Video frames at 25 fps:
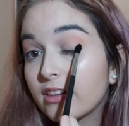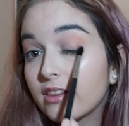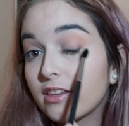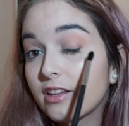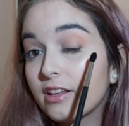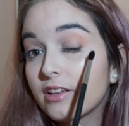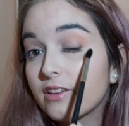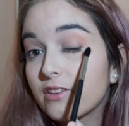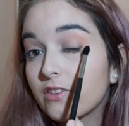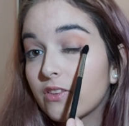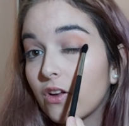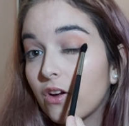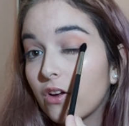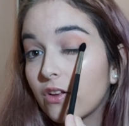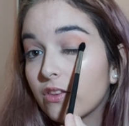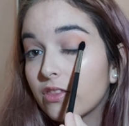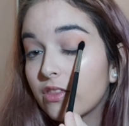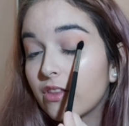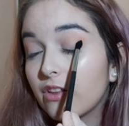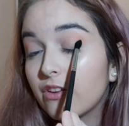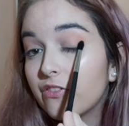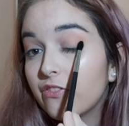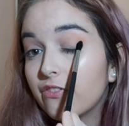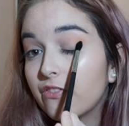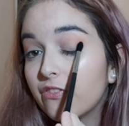this on
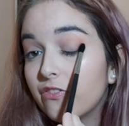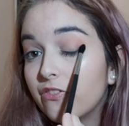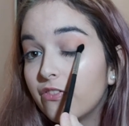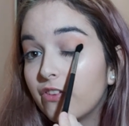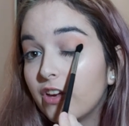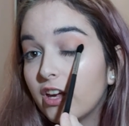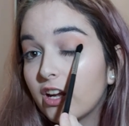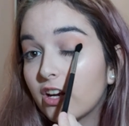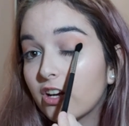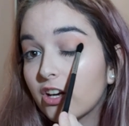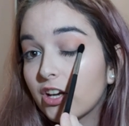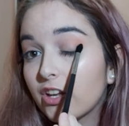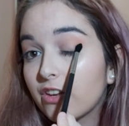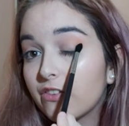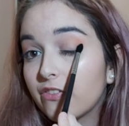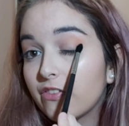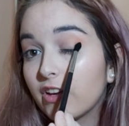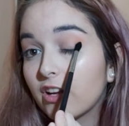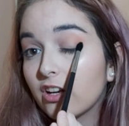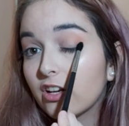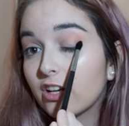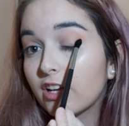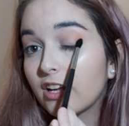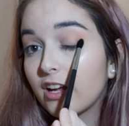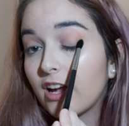the
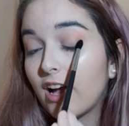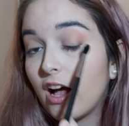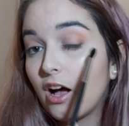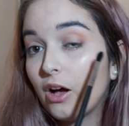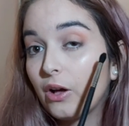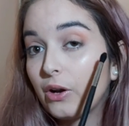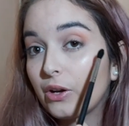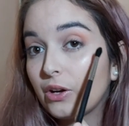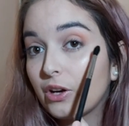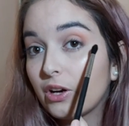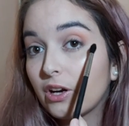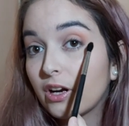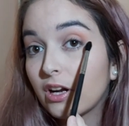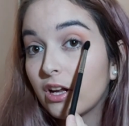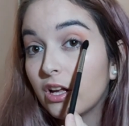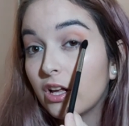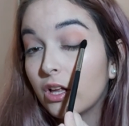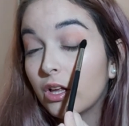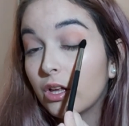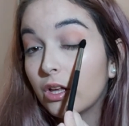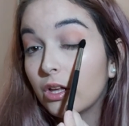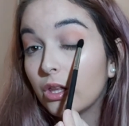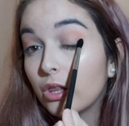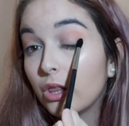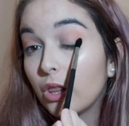very outer
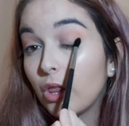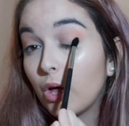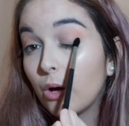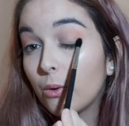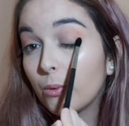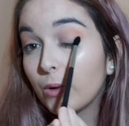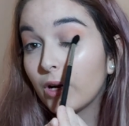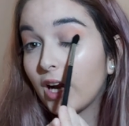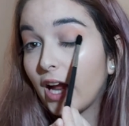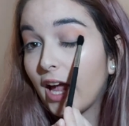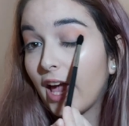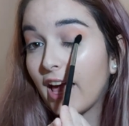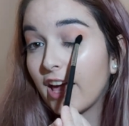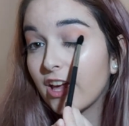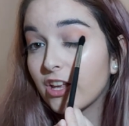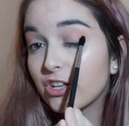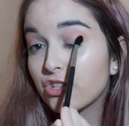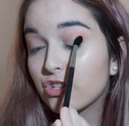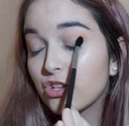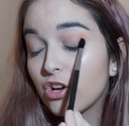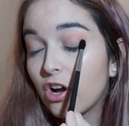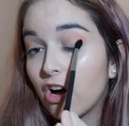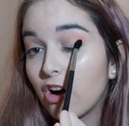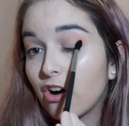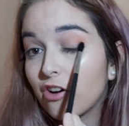lower edge
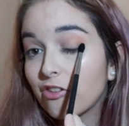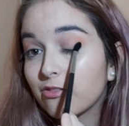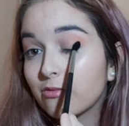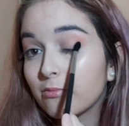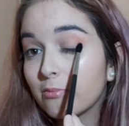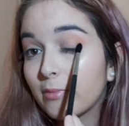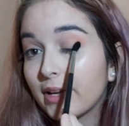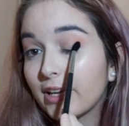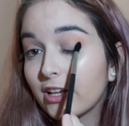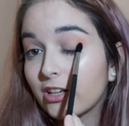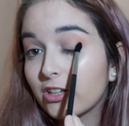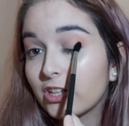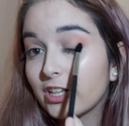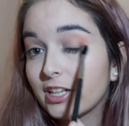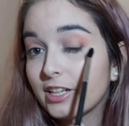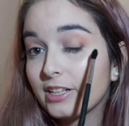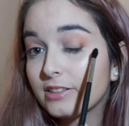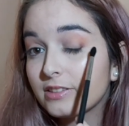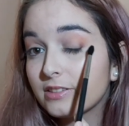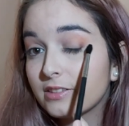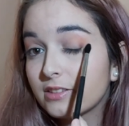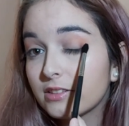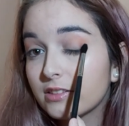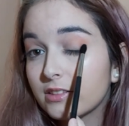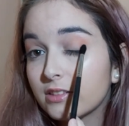of my
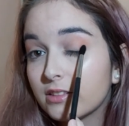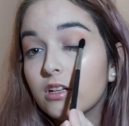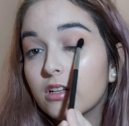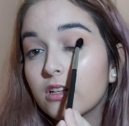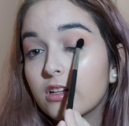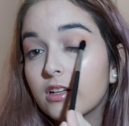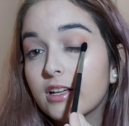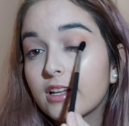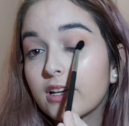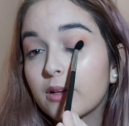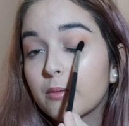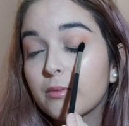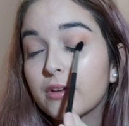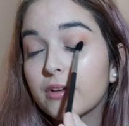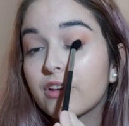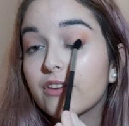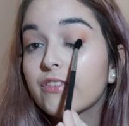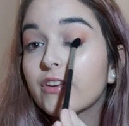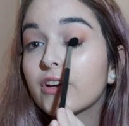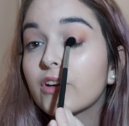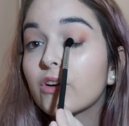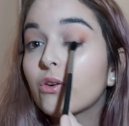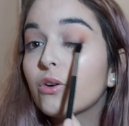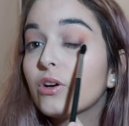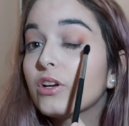crease. And I'm
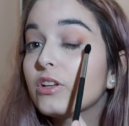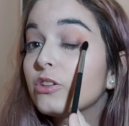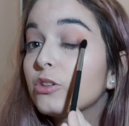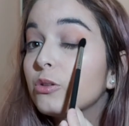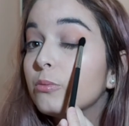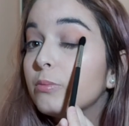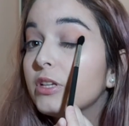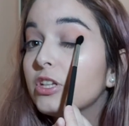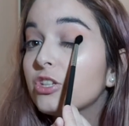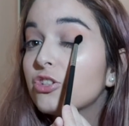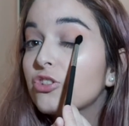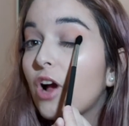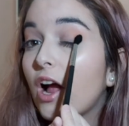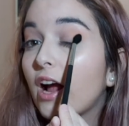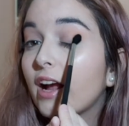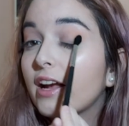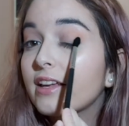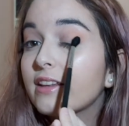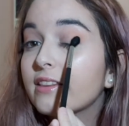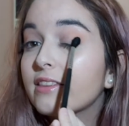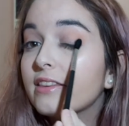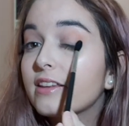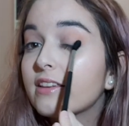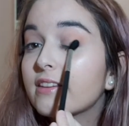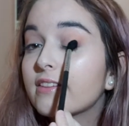even going to be
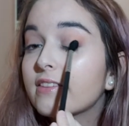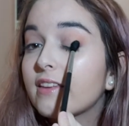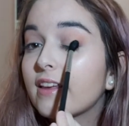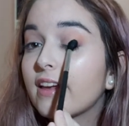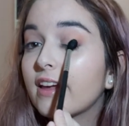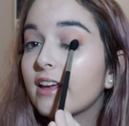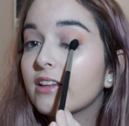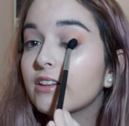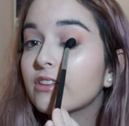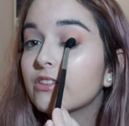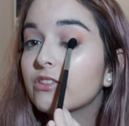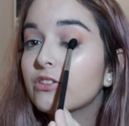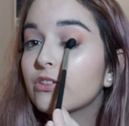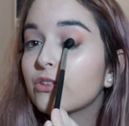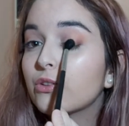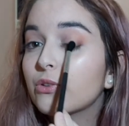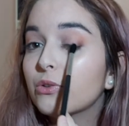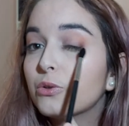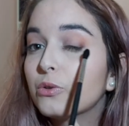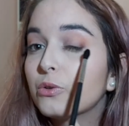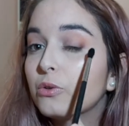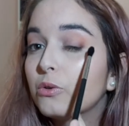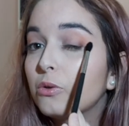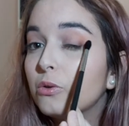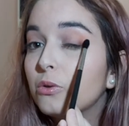dragging this
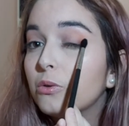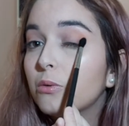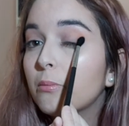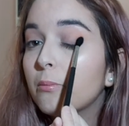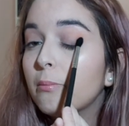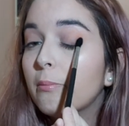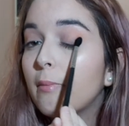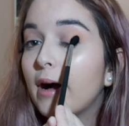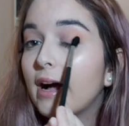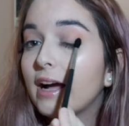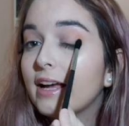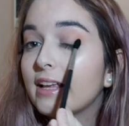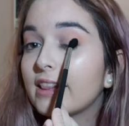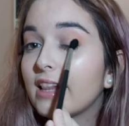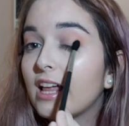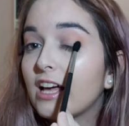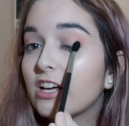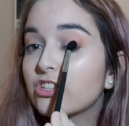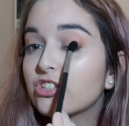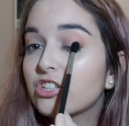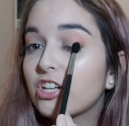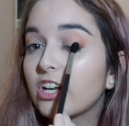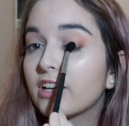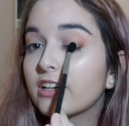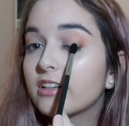into my
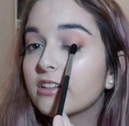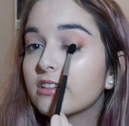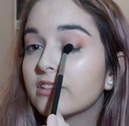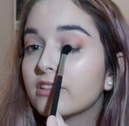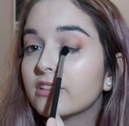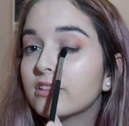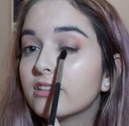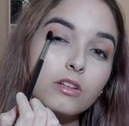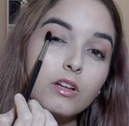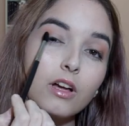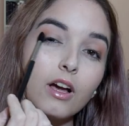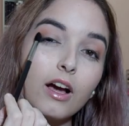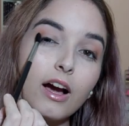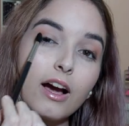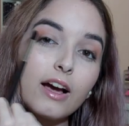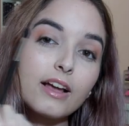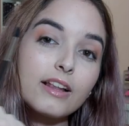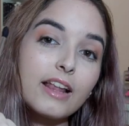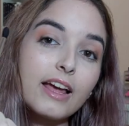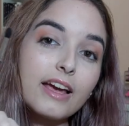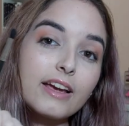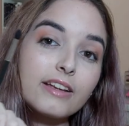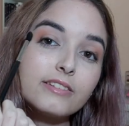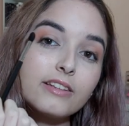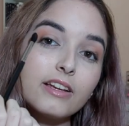lash line. I
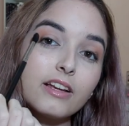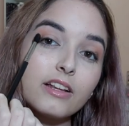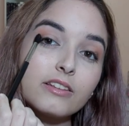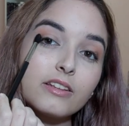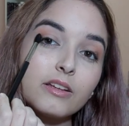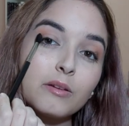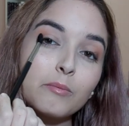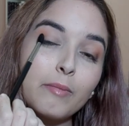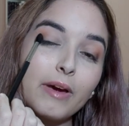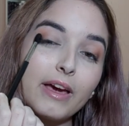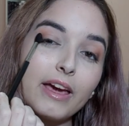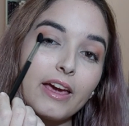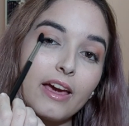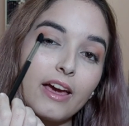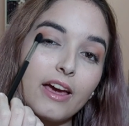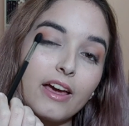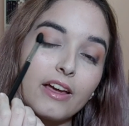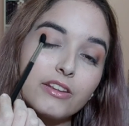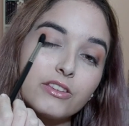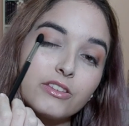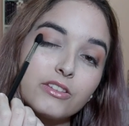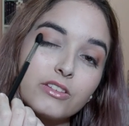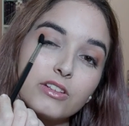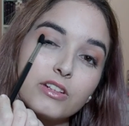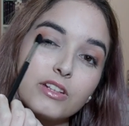like tilting my
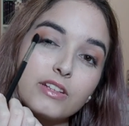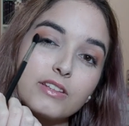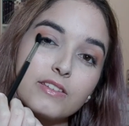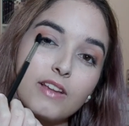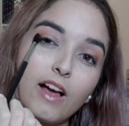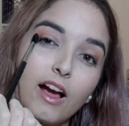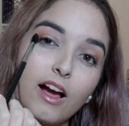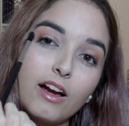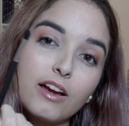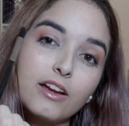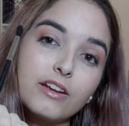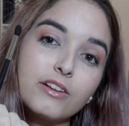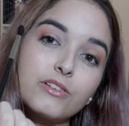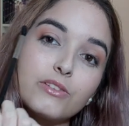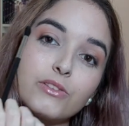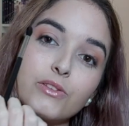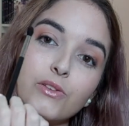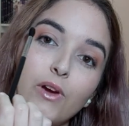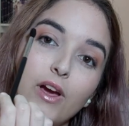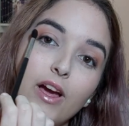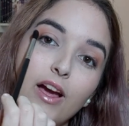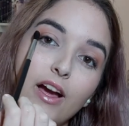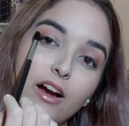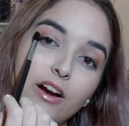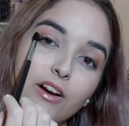head to the side so
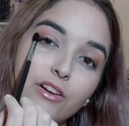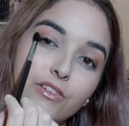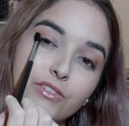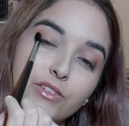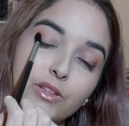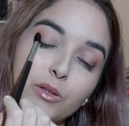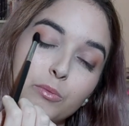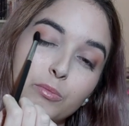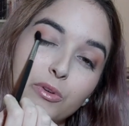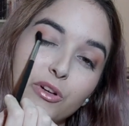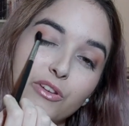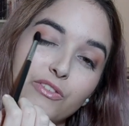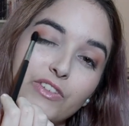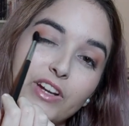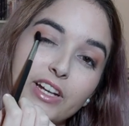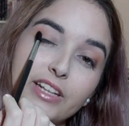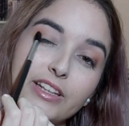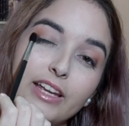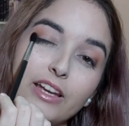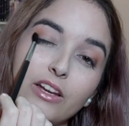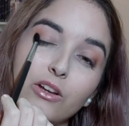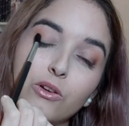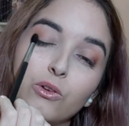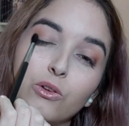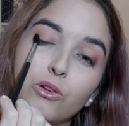I have the perfect
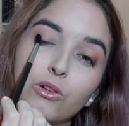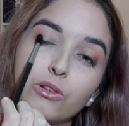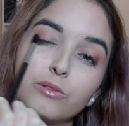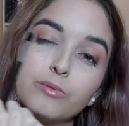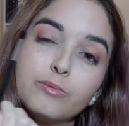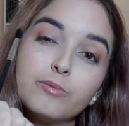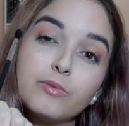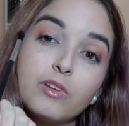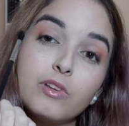angle